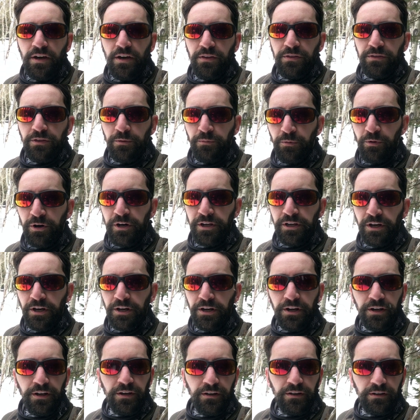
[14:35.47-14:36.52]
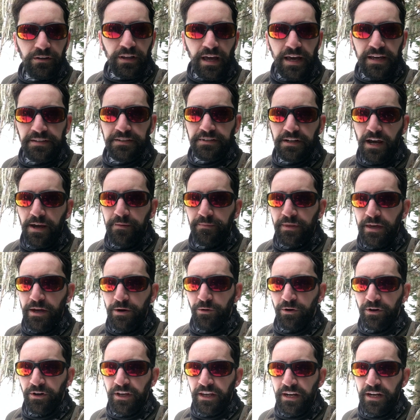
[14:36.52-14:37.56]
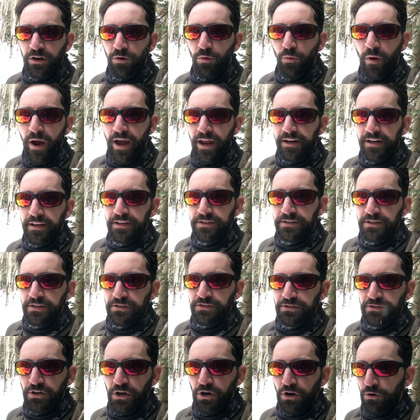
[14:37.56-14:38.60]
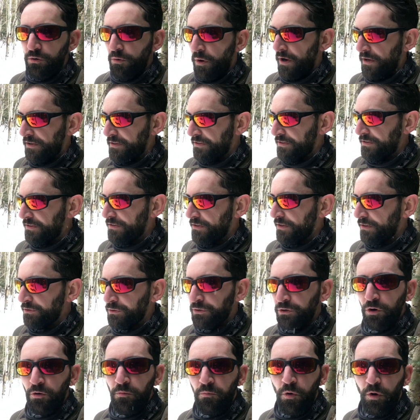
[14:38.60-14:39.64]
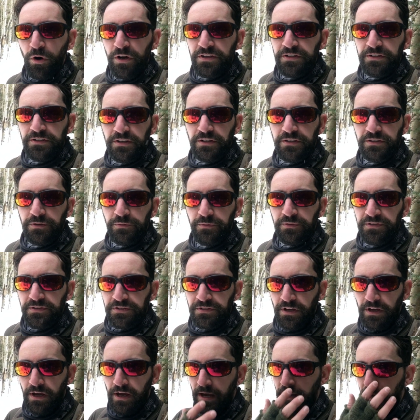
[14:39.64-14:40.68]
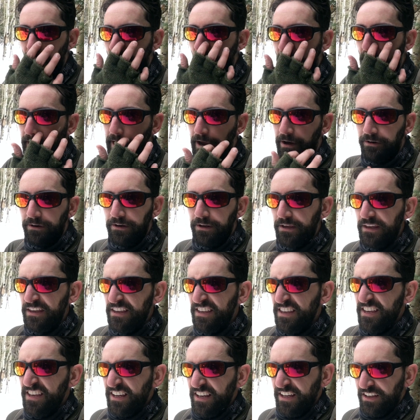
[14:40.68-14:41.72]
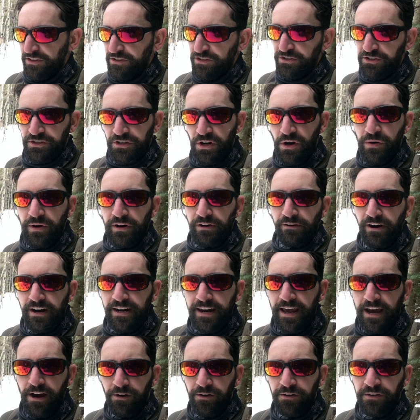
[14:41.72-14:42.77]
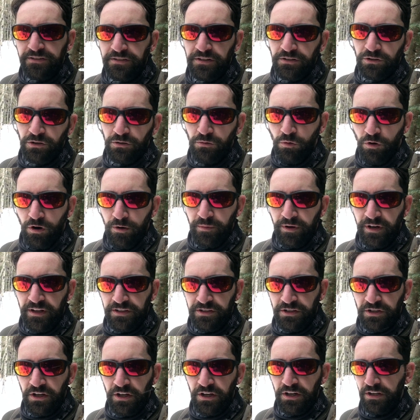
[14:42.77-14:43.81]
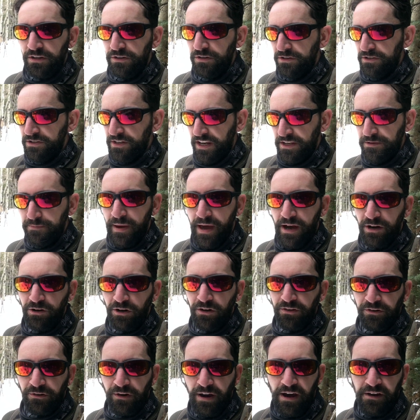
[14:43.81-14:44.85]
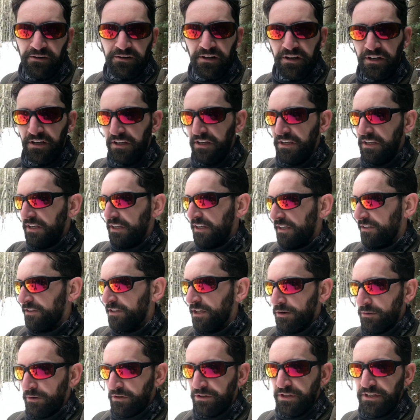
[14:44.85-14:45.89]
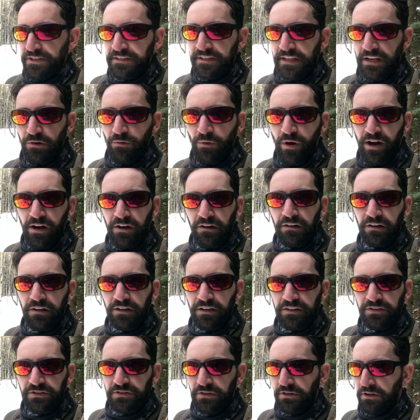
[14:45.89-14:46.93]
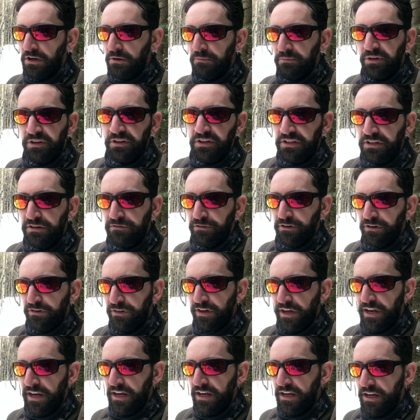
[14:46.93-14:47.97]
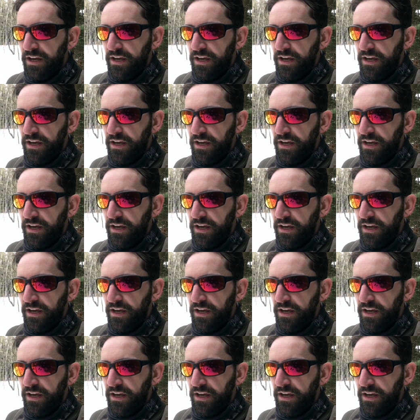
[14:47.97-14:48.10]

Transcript: They're pretty good. Last time they were getting wet because the snow was a little moist because it was hot out. It's snowing right now. It's a little warm, but it's good. There's nice powder on the ground. They're releasing well. It's a completely different thing.